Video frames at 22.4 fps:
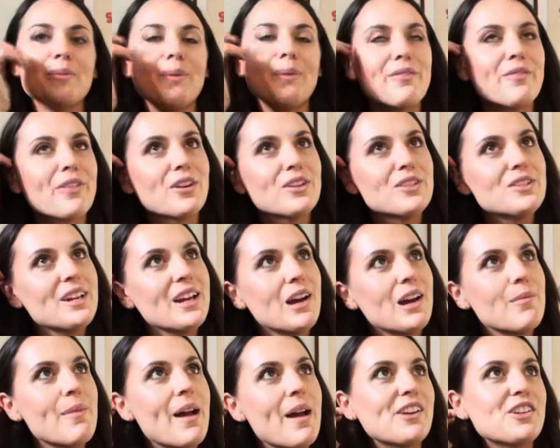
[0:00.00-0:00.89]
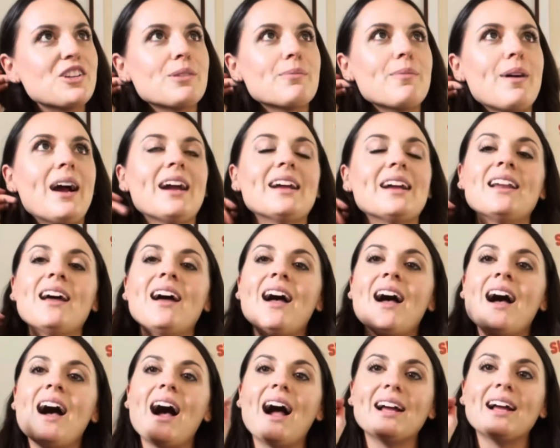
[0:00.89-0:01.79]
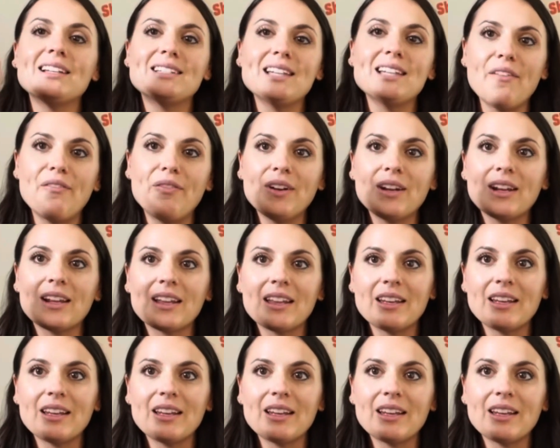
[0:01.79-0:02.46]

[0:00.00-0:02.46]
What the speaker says: first day on Magic Mind, I definitely